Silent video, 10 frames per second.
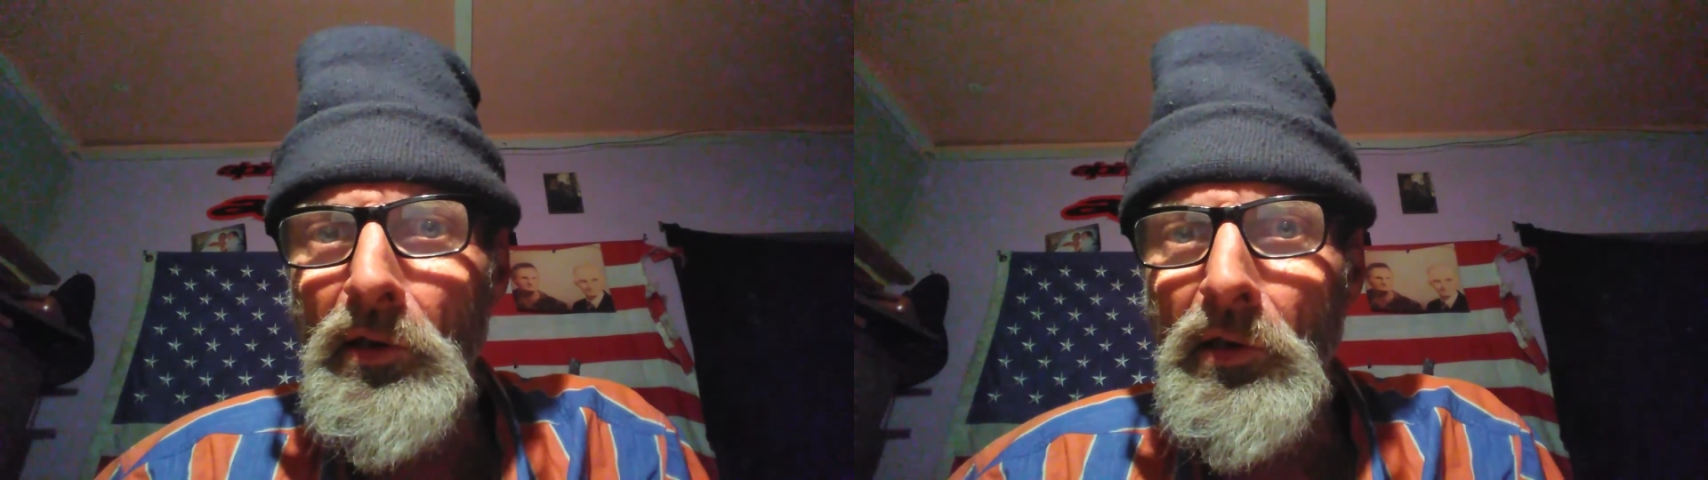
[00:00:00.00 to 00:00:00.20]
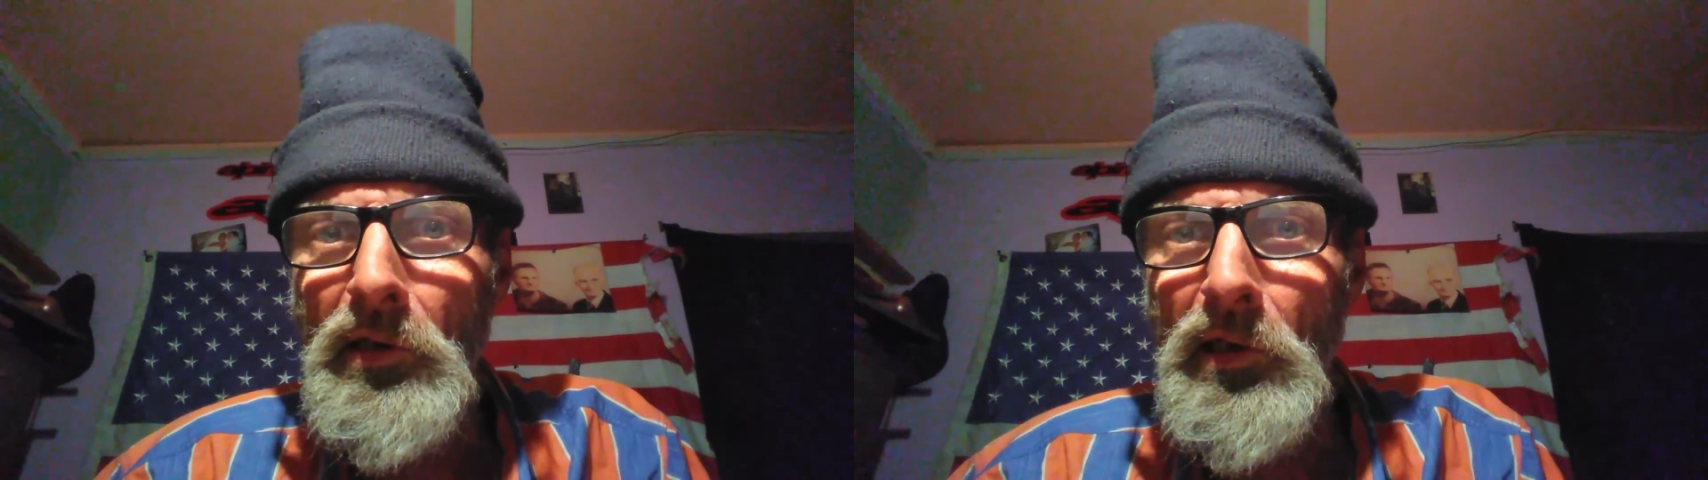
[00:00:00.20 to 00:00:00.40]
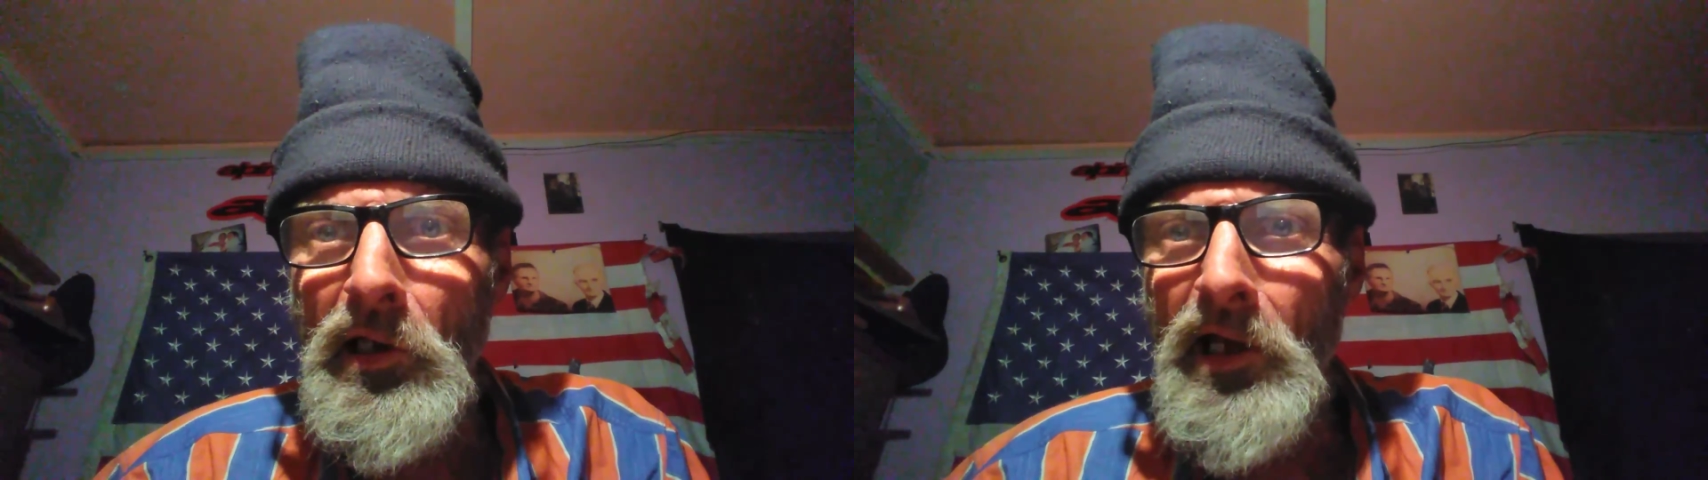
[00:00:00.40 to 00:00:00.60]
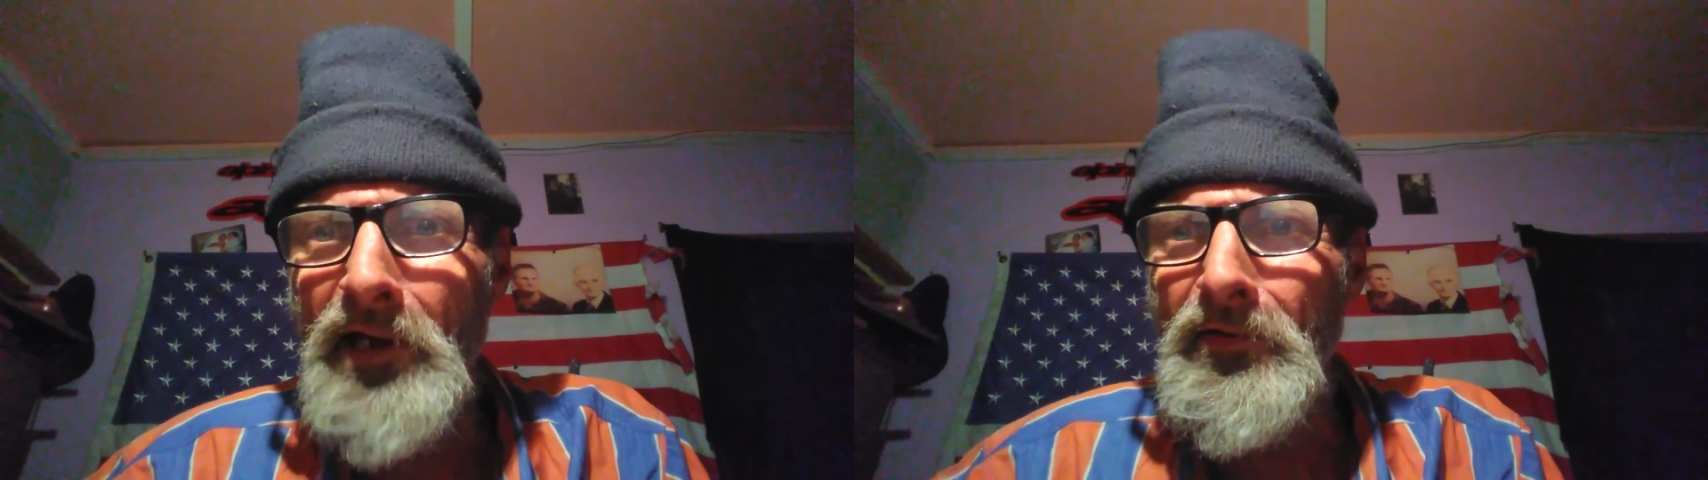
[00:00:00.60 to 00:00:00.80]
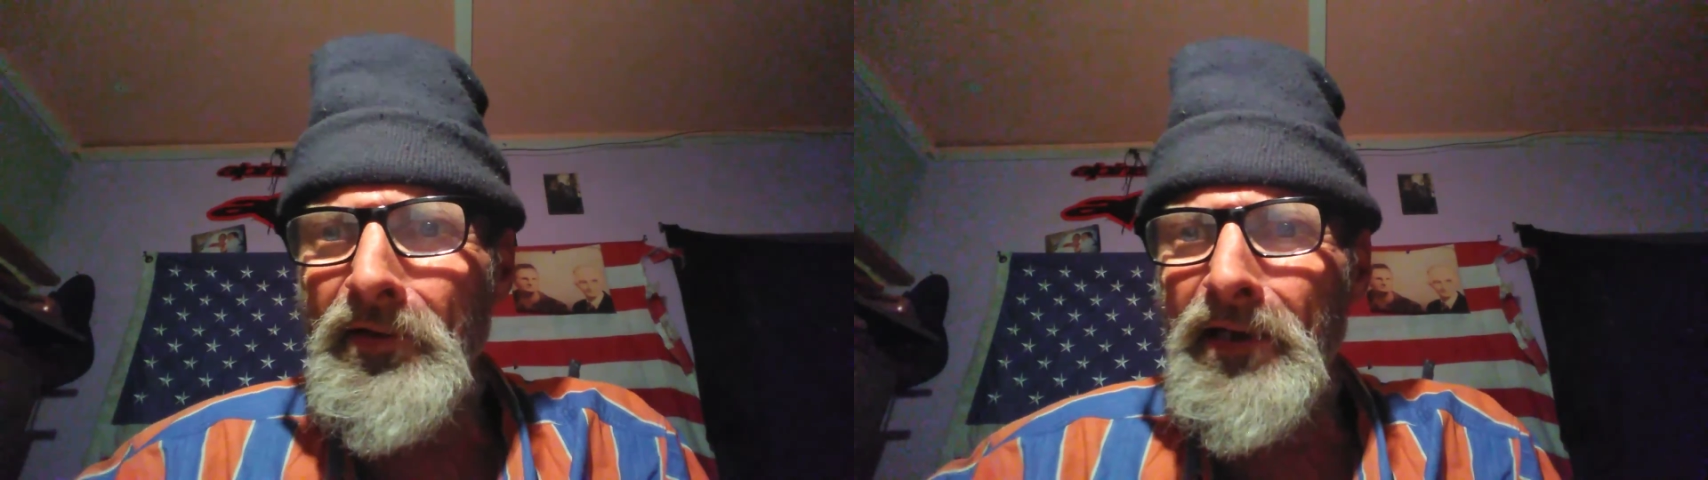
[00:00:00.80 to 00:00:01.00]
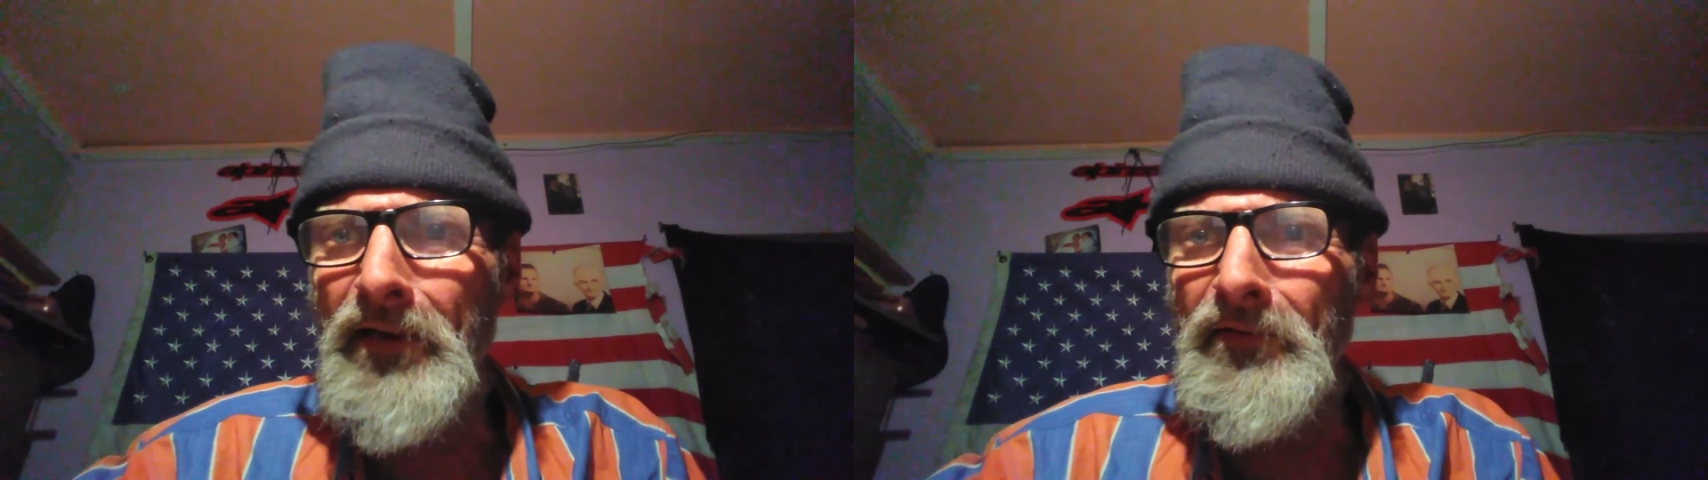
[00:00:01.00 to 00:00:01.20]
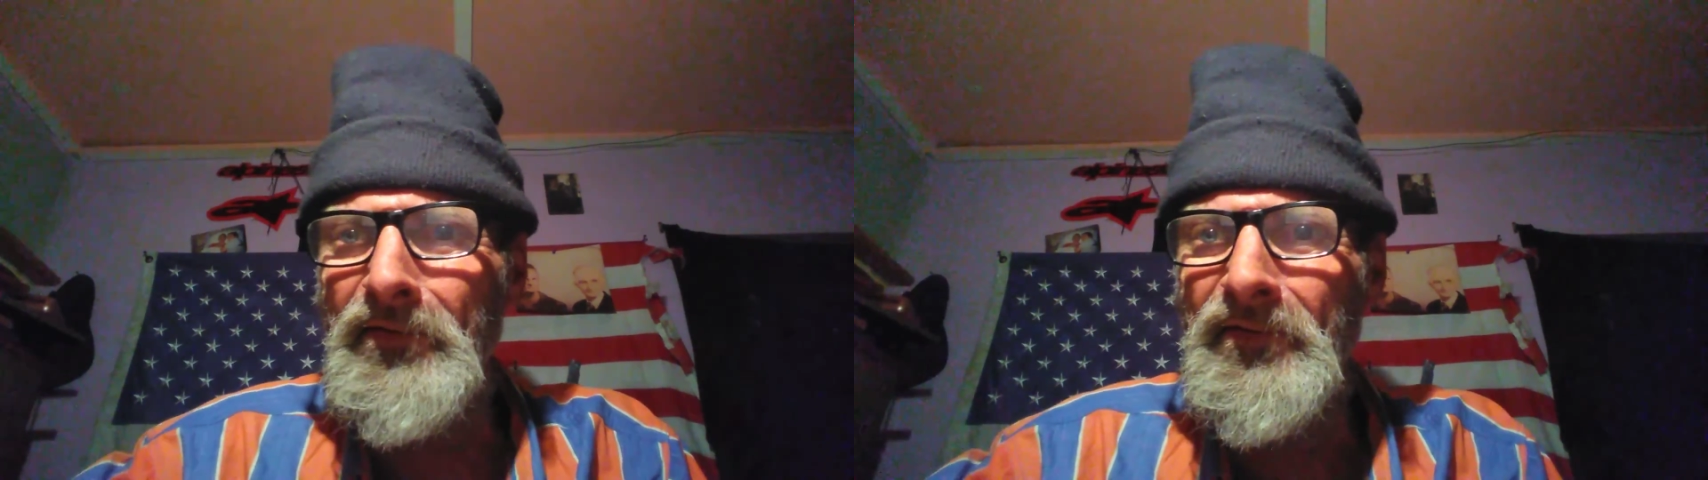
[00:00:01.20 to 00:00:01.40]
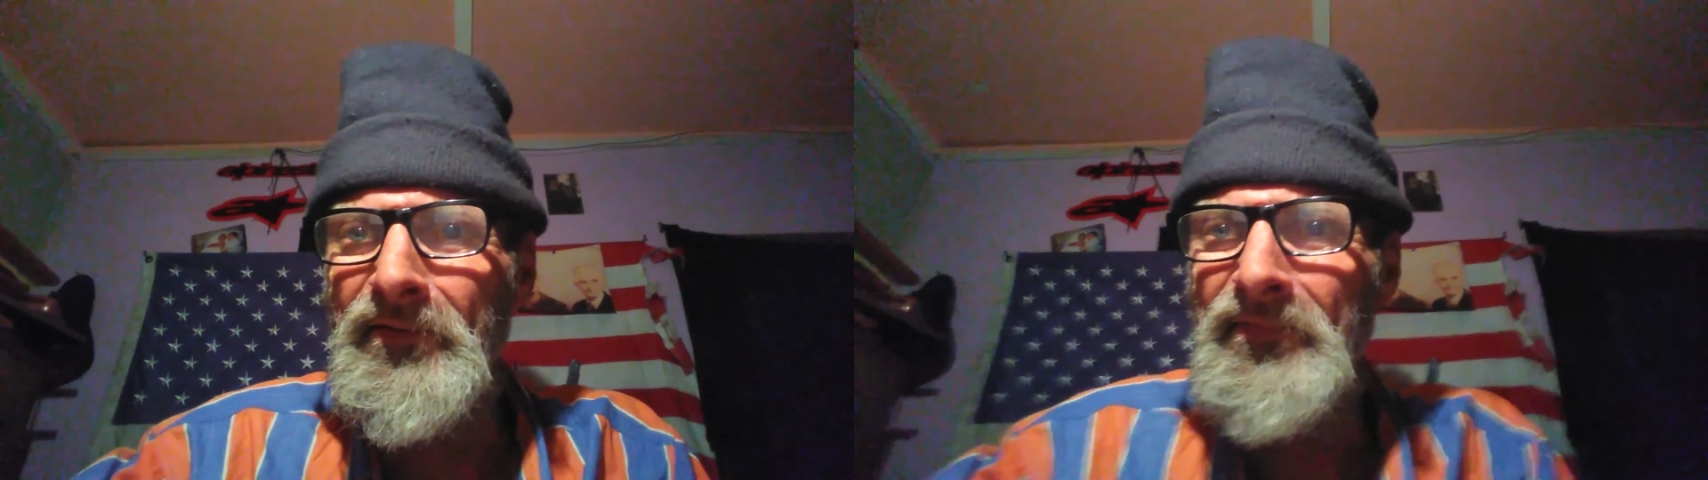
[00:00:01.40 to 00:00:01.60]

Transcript: Later, Gator.